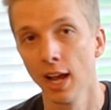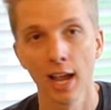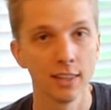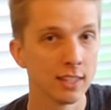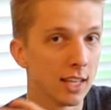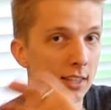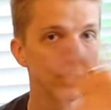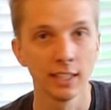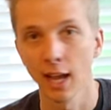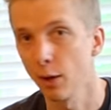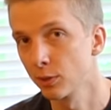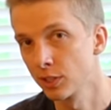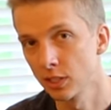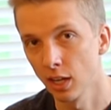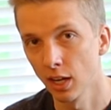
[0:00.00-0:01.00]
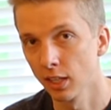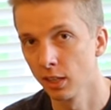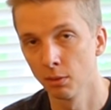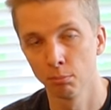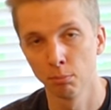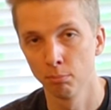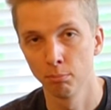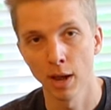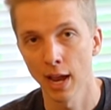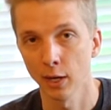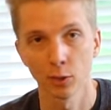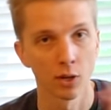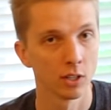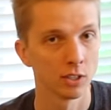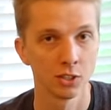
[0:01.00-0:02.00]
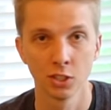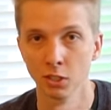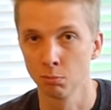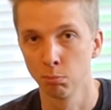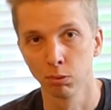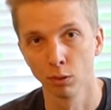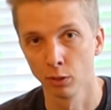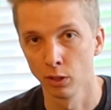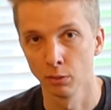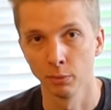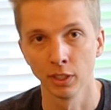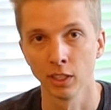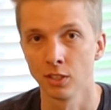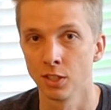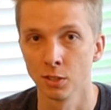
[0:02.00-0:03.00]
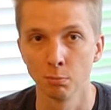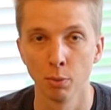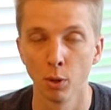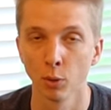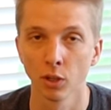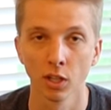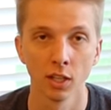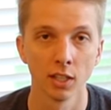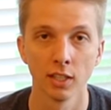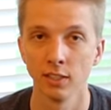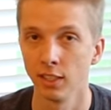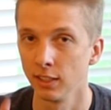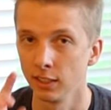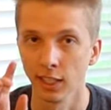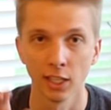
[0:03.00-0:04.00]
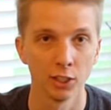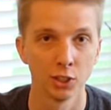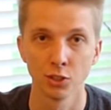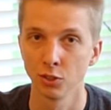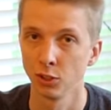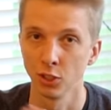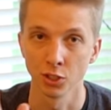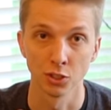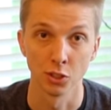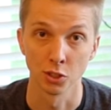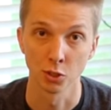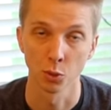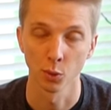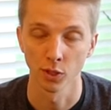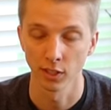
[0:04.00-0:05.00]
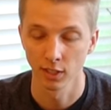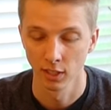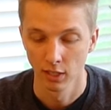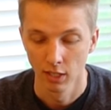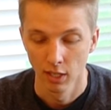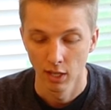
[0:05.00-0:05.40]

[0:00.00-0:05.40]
and then the outside, the background is just blurred because it's bokeh and then the edges are just distorted.